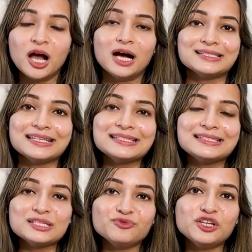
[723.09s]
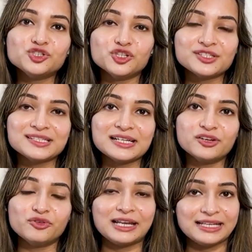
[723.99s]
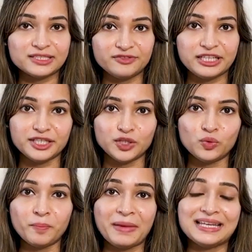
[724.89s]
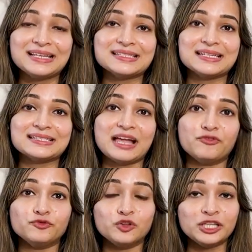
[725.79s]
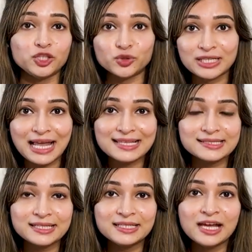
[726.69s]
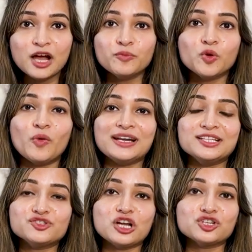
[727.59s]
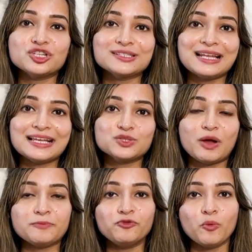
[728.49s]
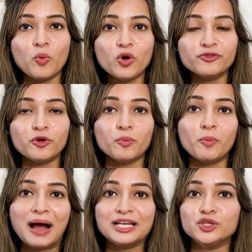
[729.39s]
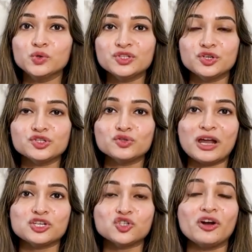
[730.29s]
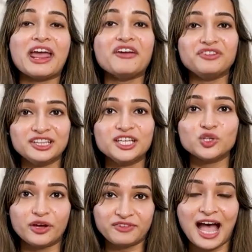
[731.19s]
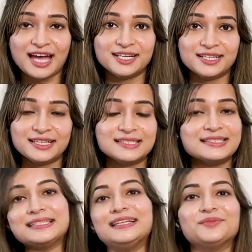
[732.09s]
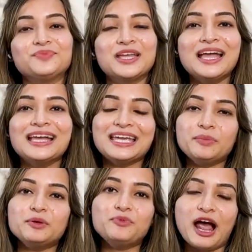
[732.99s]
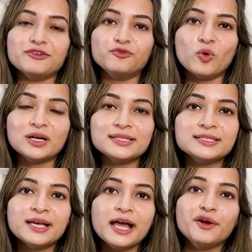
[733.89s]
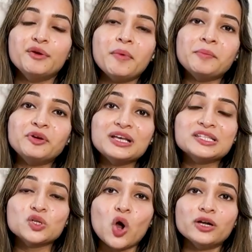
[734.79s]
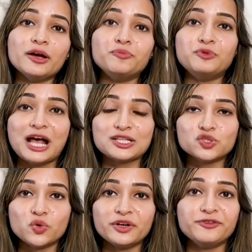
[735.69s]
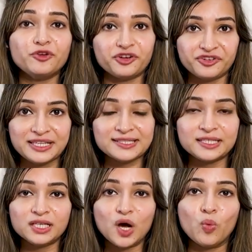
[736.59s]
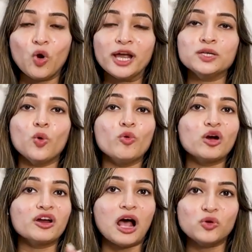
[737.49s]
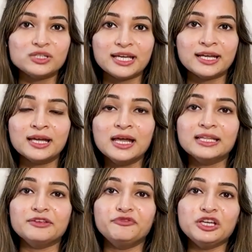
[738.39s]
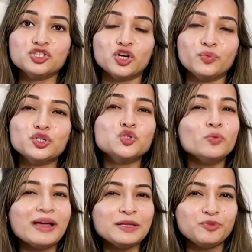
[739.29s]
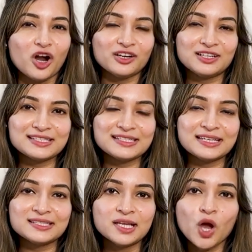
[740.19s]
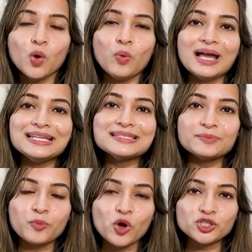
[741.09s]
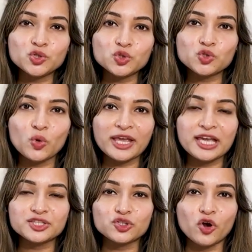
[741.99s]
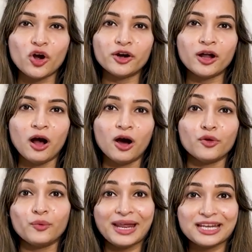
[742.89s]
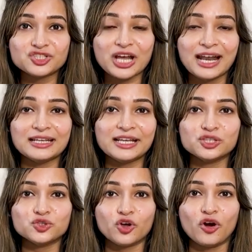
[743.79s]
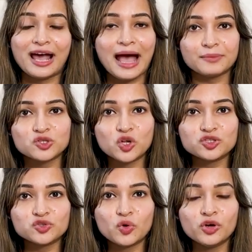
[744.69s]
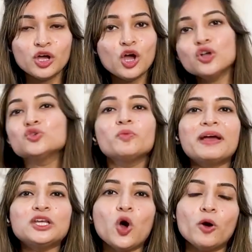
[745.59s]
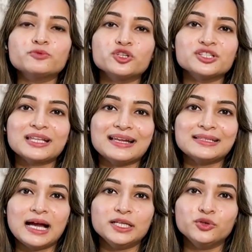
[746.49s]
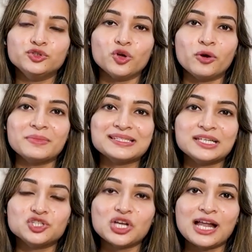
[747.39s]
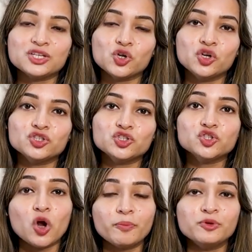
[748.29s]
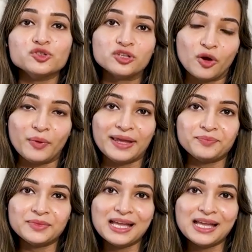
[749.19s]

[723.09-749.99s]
Uh, since this feature is still relatively new, many listings haven't fully utilized it. Provide instructions like swipe for more for mobile users to ensure everything you have added is seen. Keep it brand focused. Remember, it's called a brand story for a reason. Avoid overcrowding the feature with too many product listings. While it's important to showcase your uh, range and link to your Amazon store, too many options can dilute your message and turn shoppers away.